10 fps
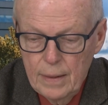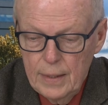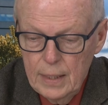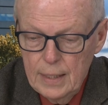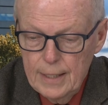
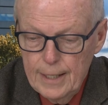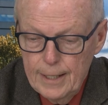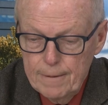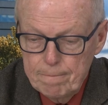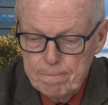The
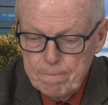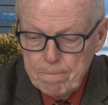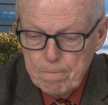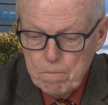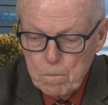um,
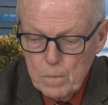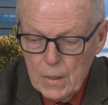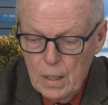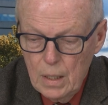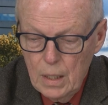
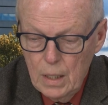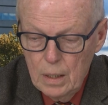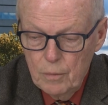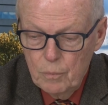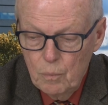uh,